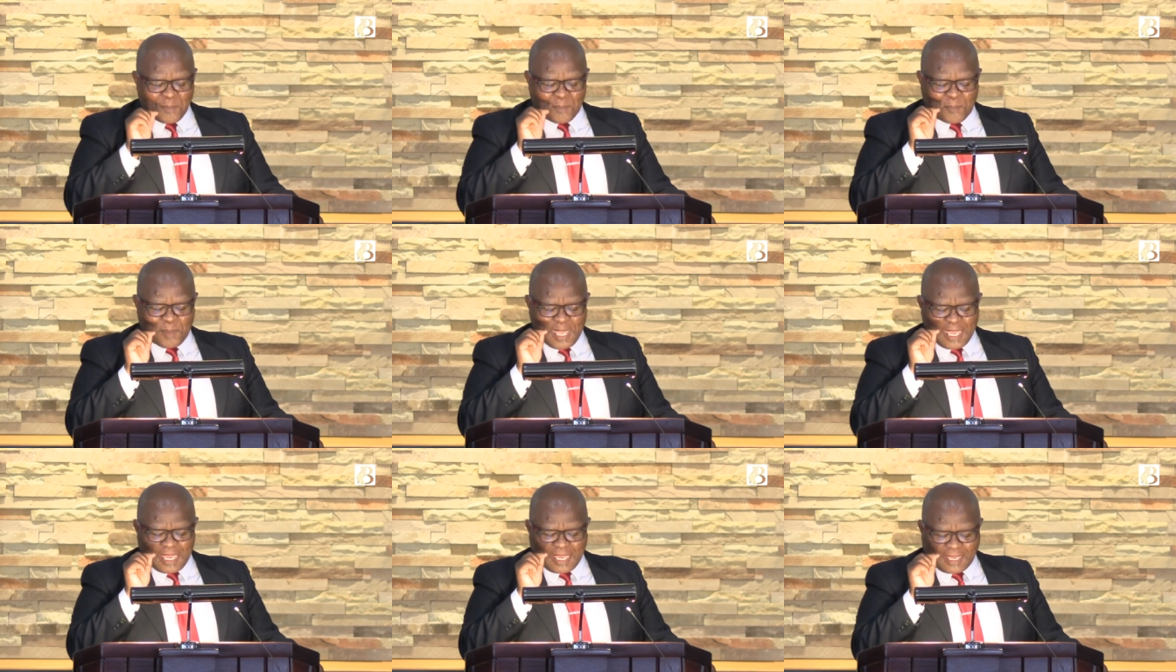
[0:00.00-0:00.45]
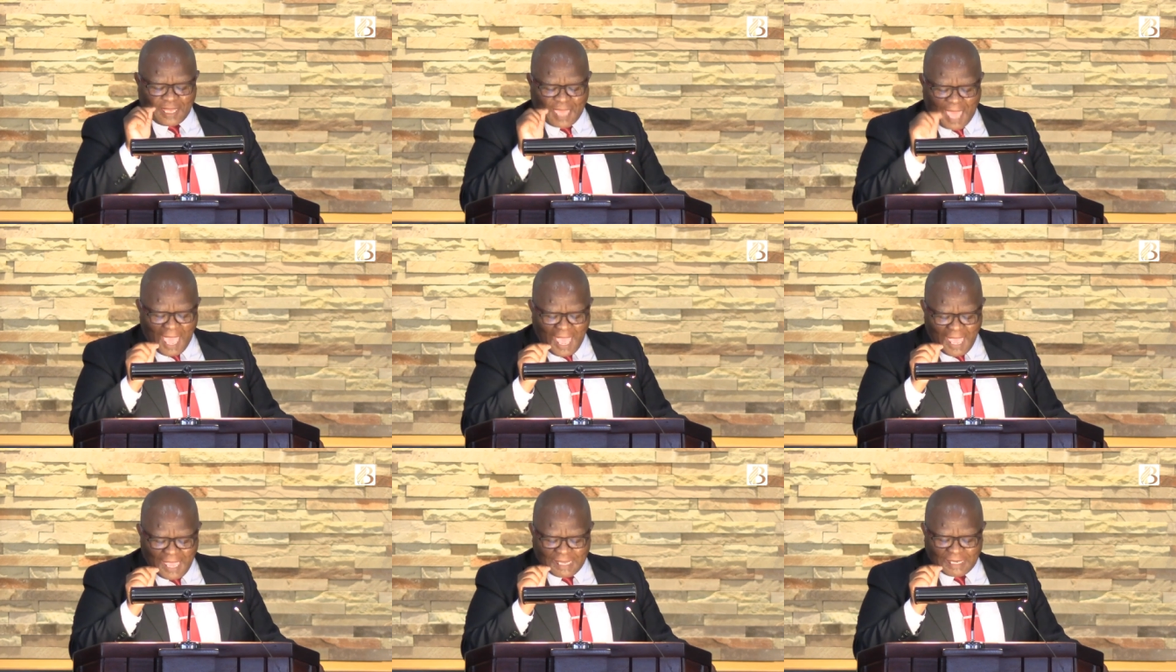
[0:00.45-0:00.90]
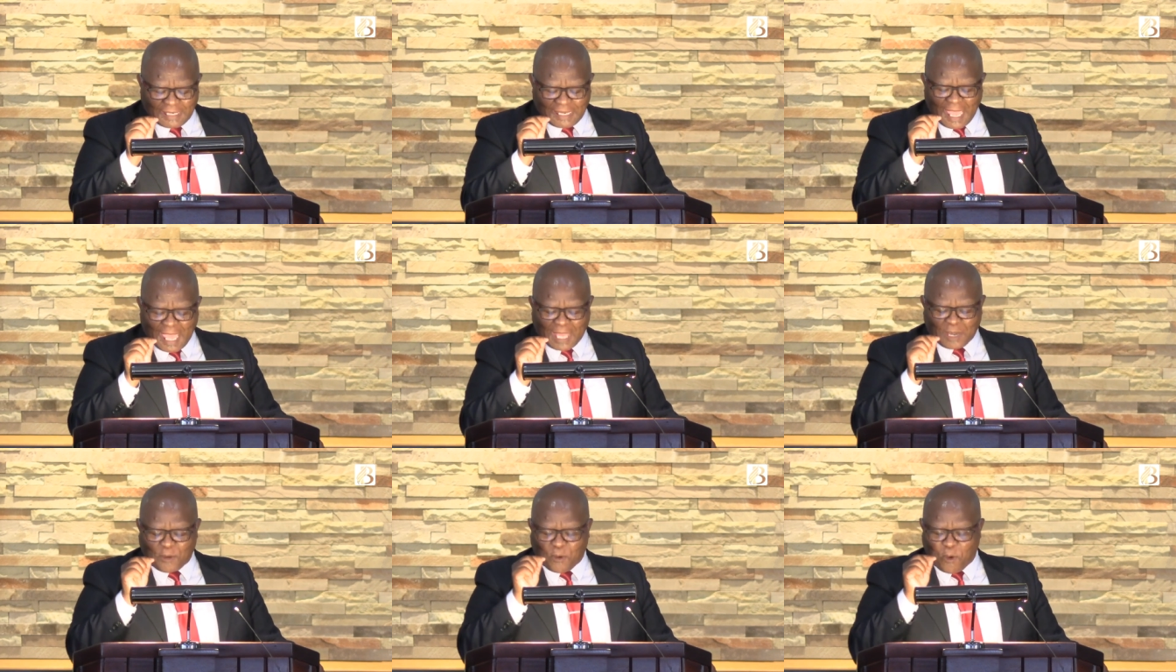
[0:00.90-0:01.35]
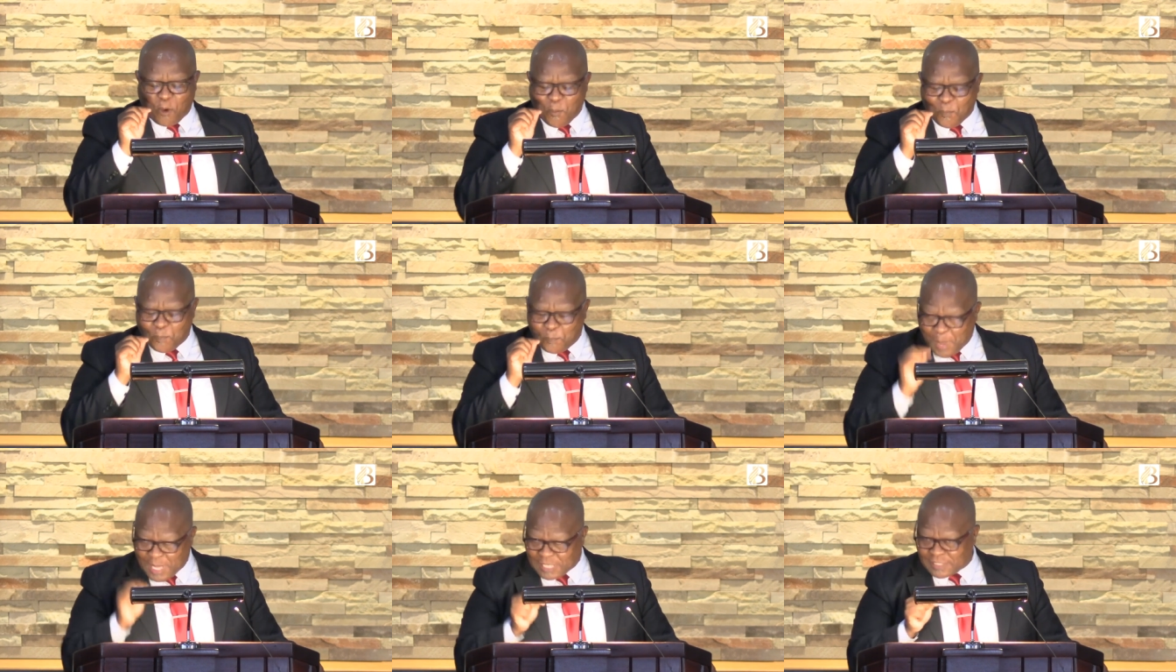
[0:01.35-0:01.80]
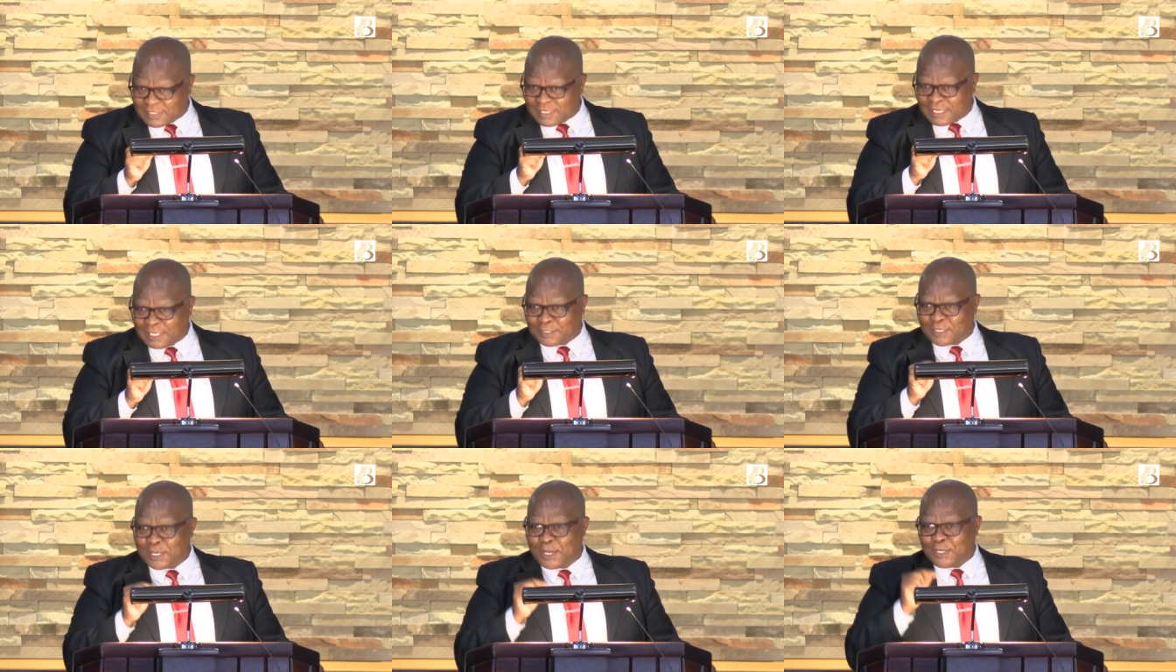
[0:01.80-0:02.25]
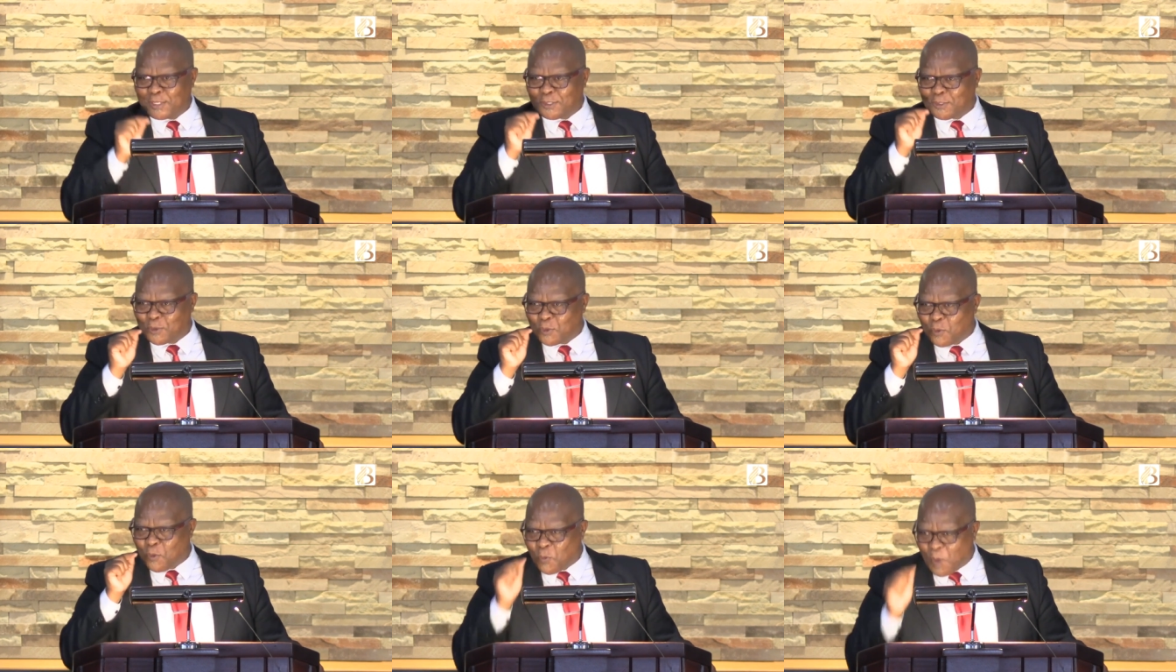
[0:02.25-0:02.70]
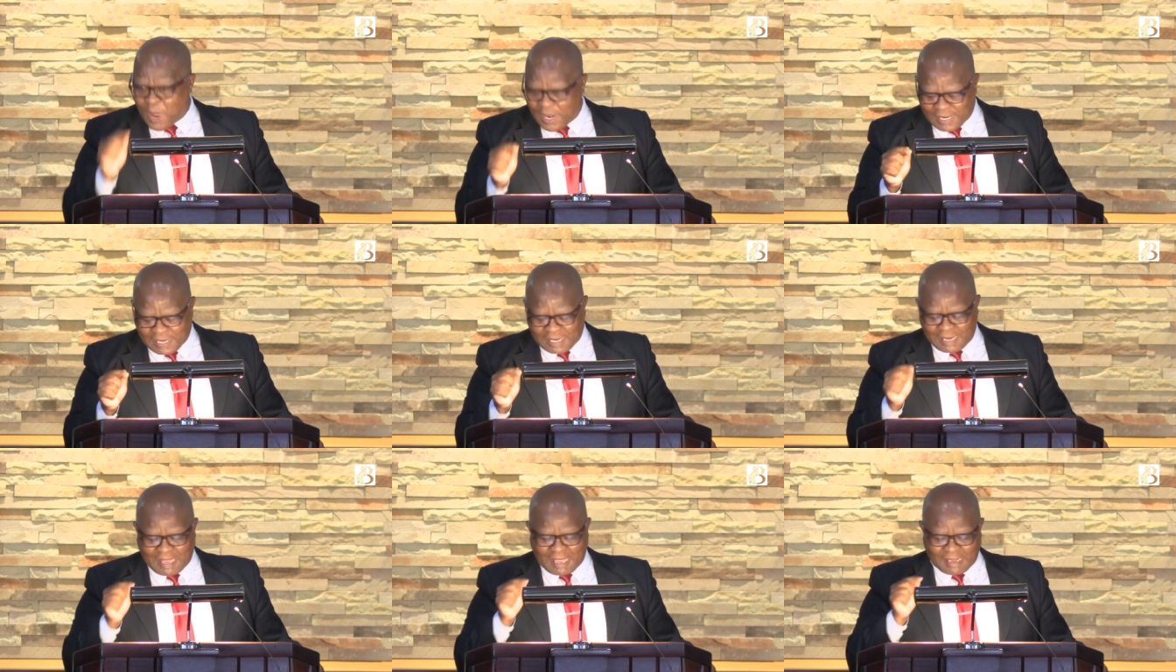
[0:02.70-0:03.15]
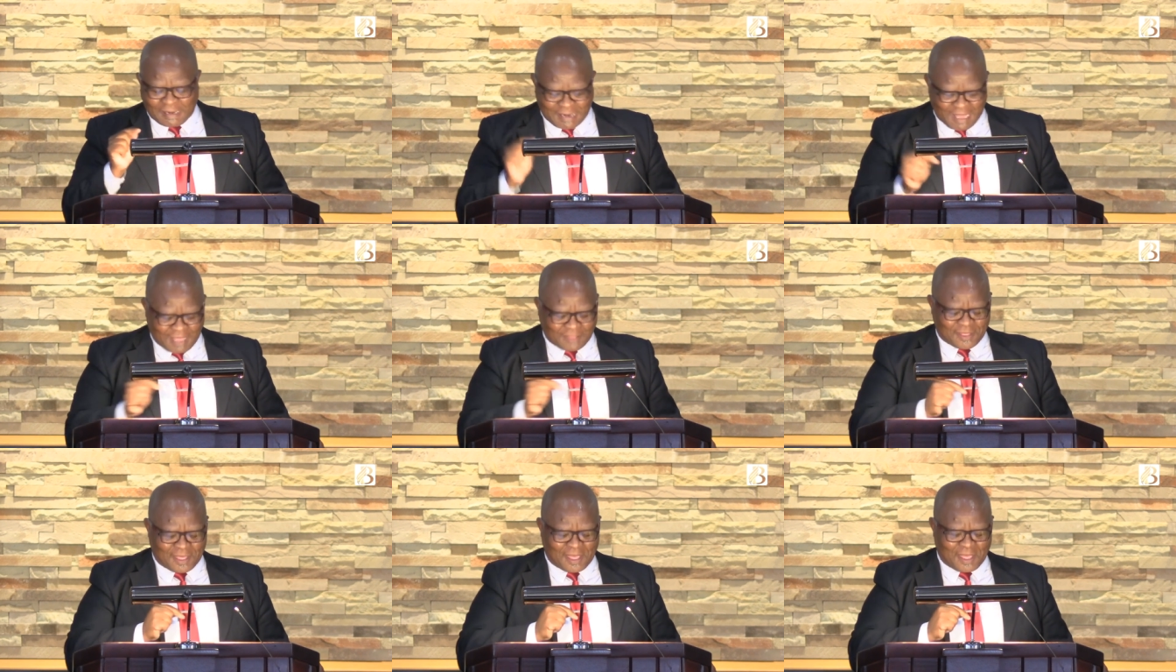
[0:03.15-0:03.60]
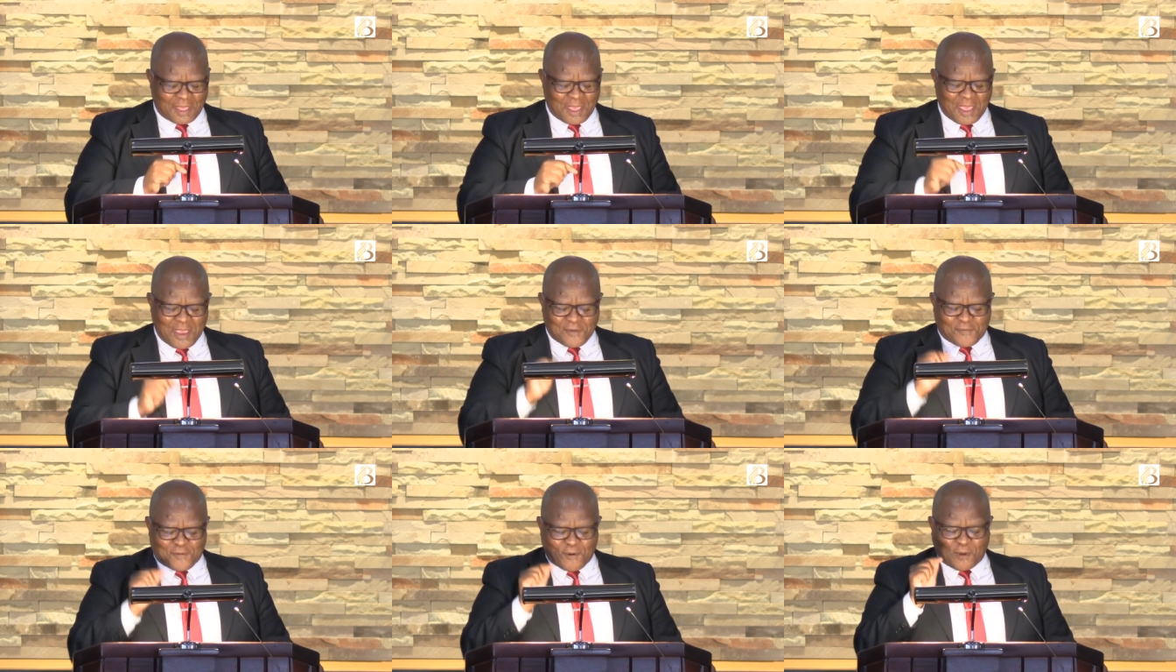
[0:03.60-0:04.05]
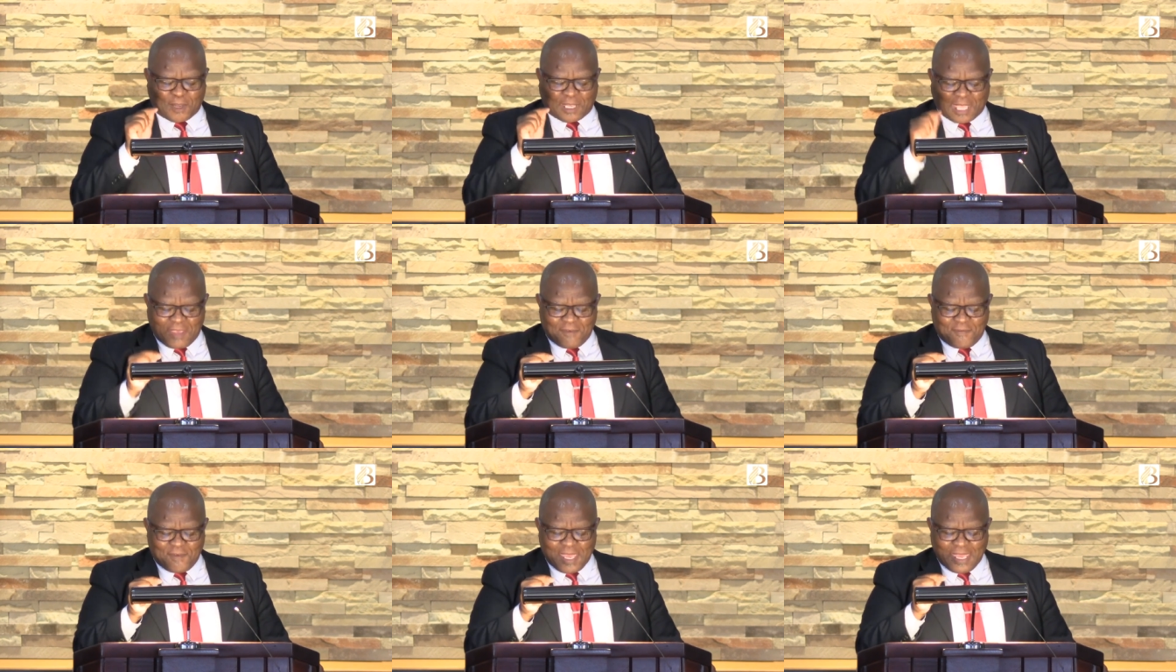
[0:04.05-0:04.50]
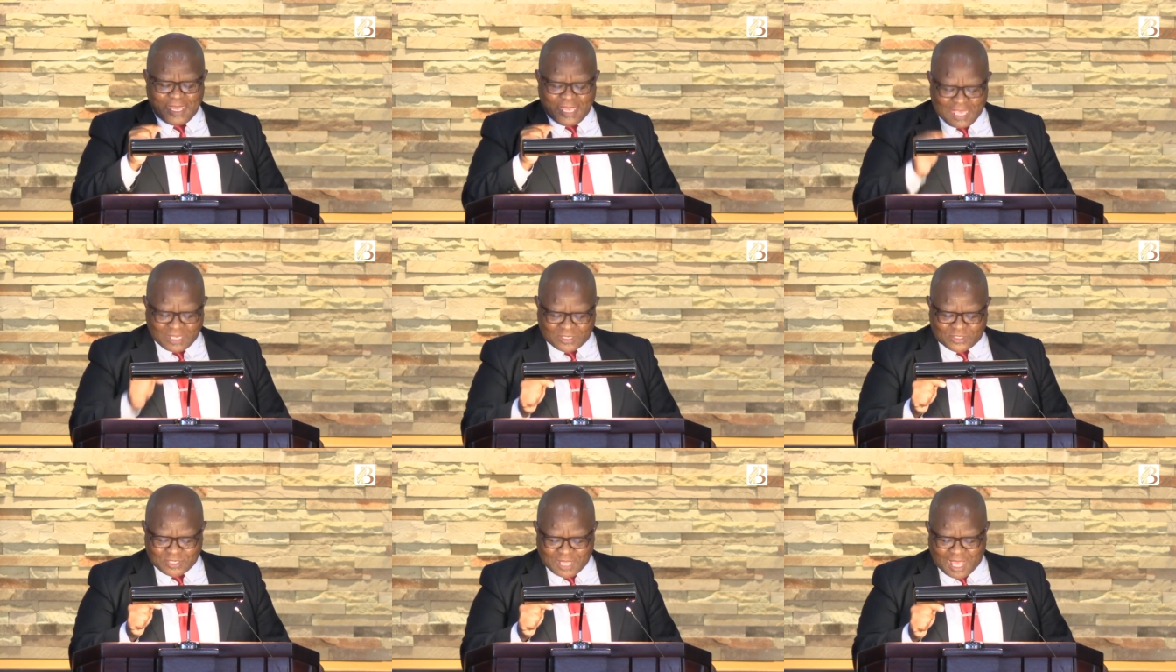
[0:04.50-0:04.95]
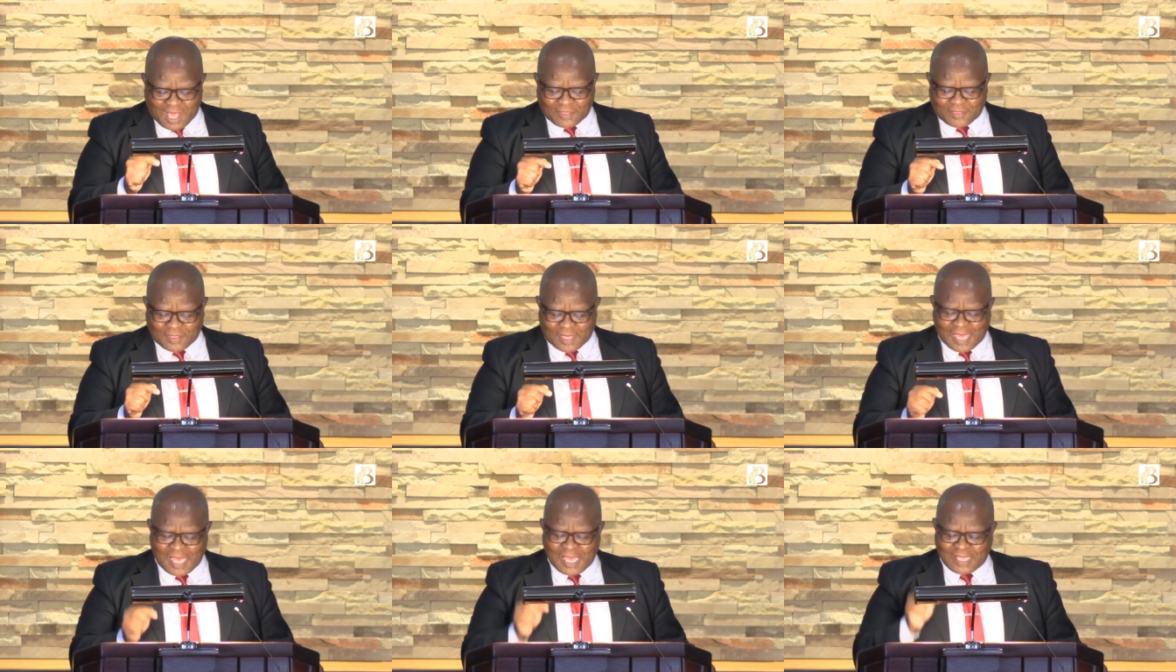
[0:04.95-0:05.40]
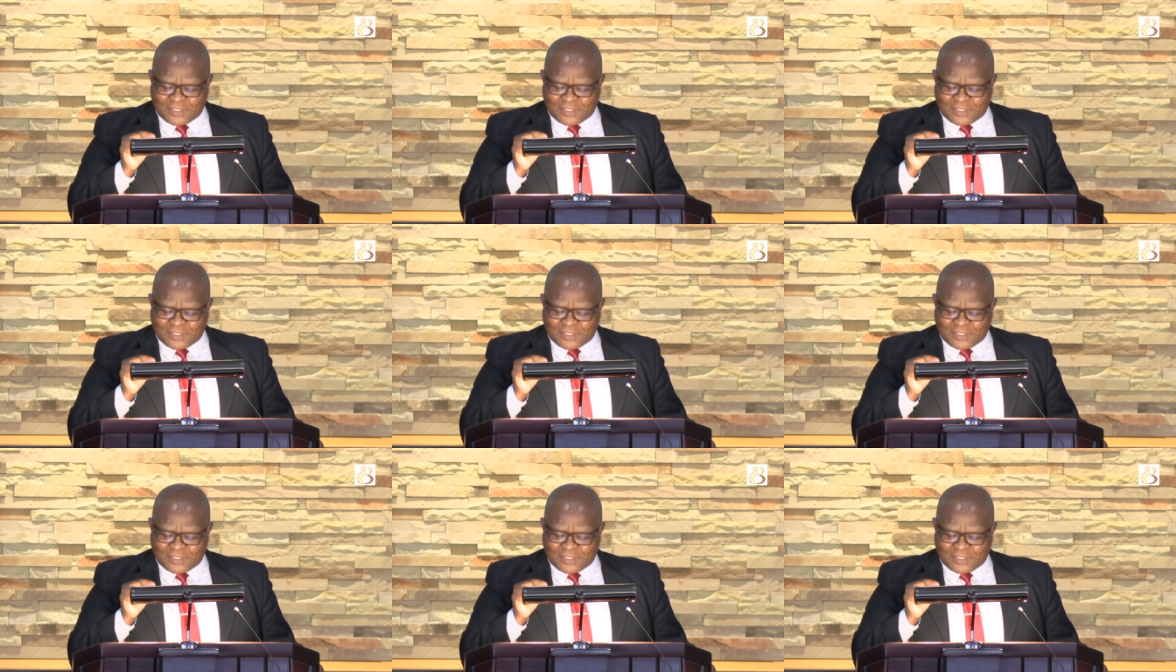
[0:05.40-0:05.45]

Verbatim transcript: be kind and compassionate to one another, forgiving each other,